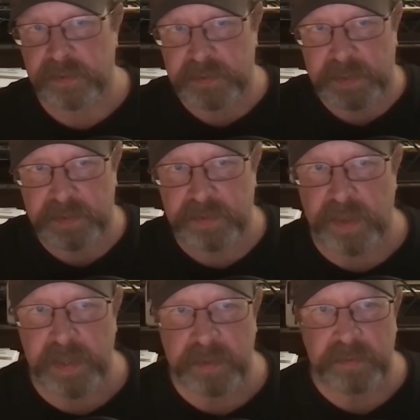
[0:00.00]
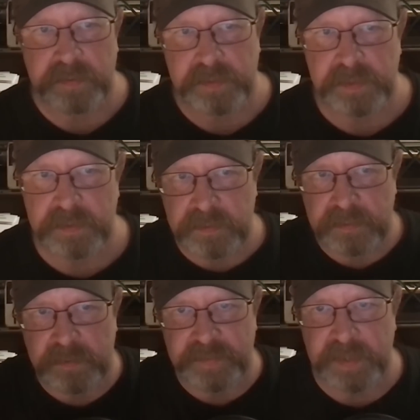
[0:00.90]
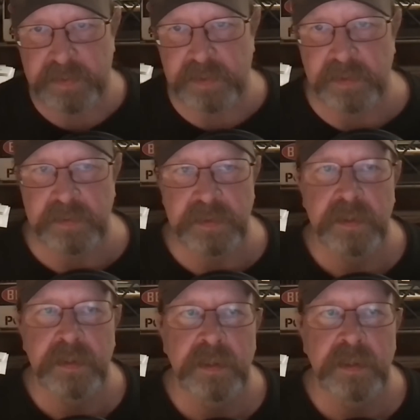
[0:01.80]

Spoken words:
It looks like triangles of electrons.